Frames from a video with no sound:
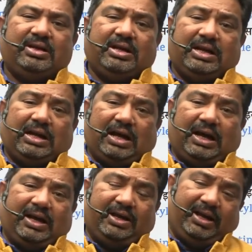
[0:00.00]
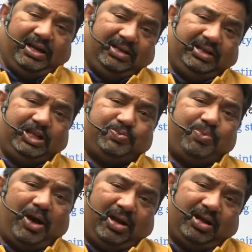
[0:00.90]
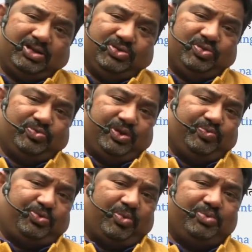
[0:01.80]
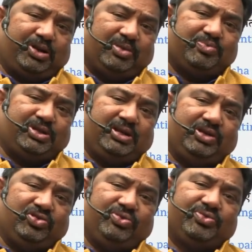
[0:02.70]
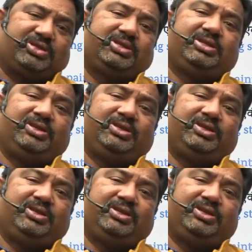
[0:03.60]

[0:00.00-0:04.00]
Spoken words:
And these Palas, when from Vikramshila University,